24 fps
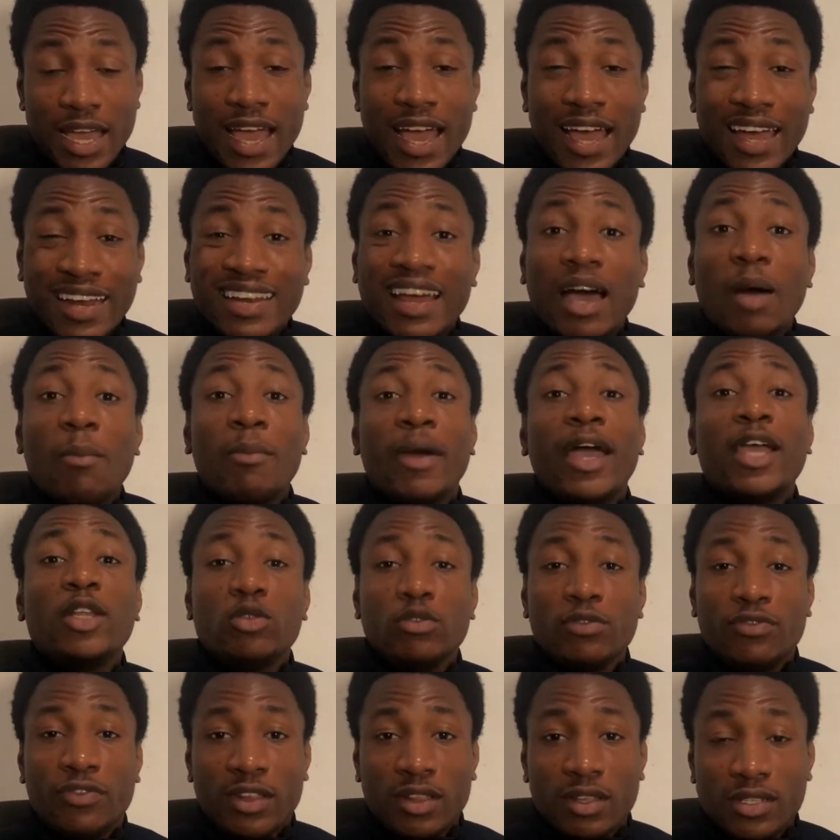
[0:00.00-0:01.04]
Now, mind you,
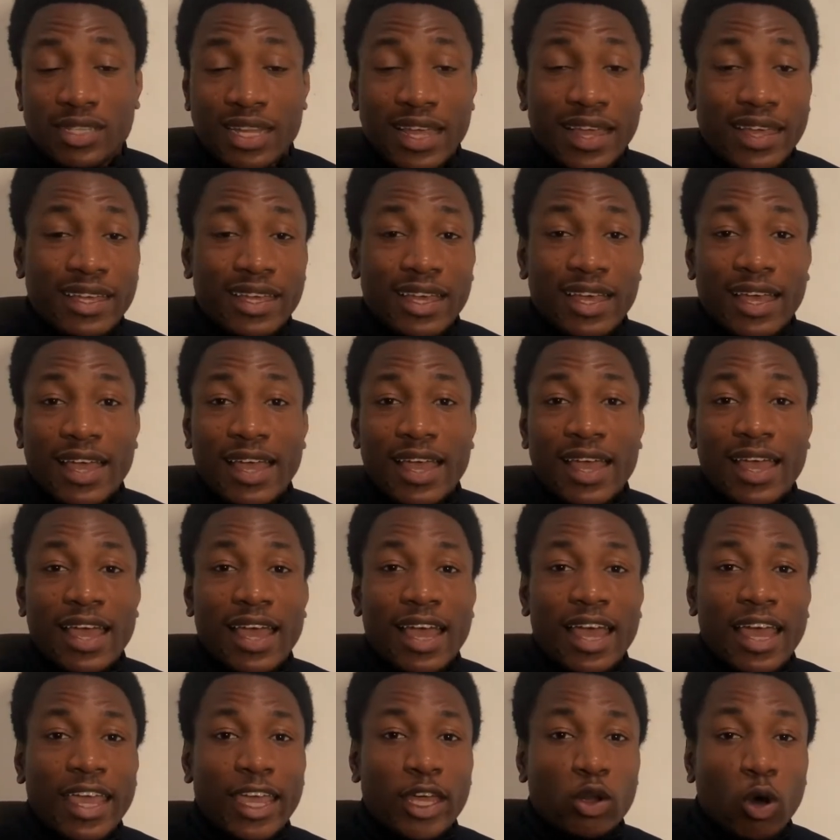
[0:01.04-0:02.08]
fellas, like
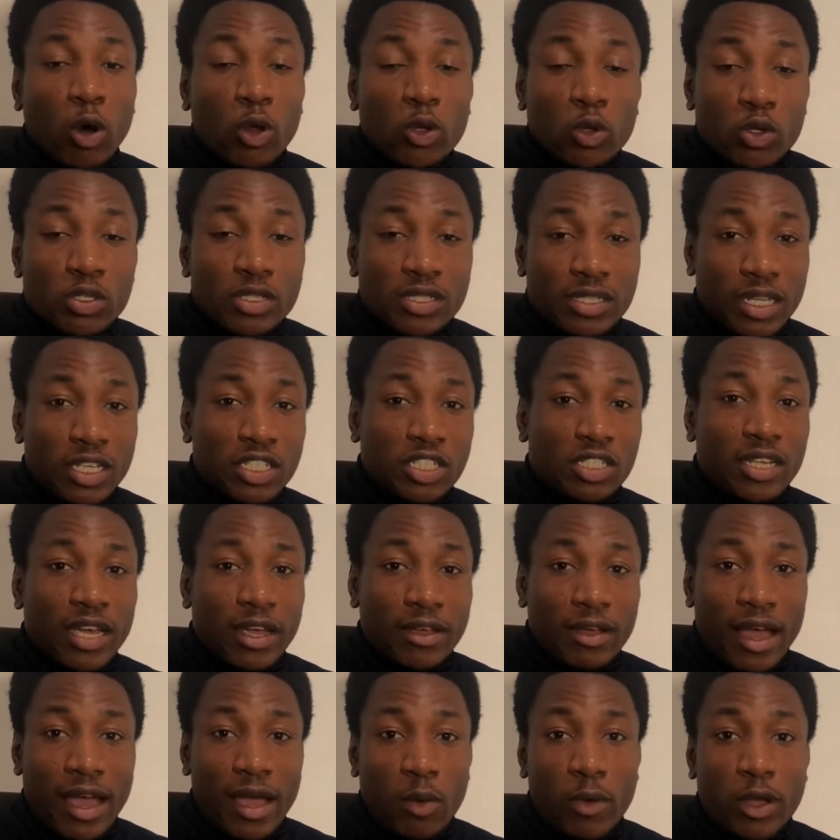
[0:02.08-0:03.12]
in all those niches
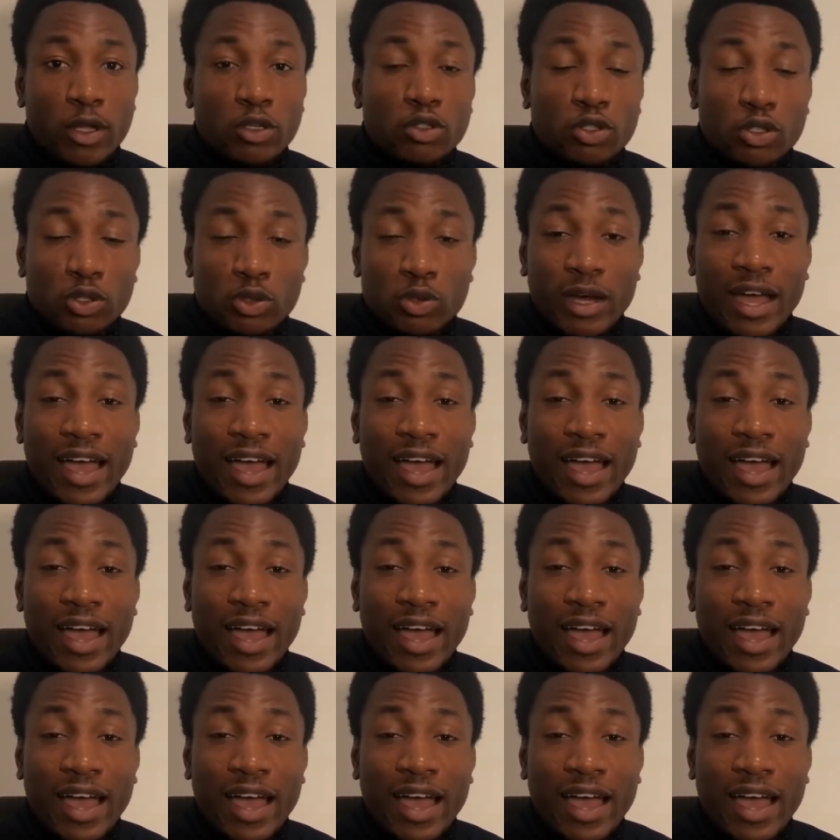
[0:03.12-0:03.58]
I went through,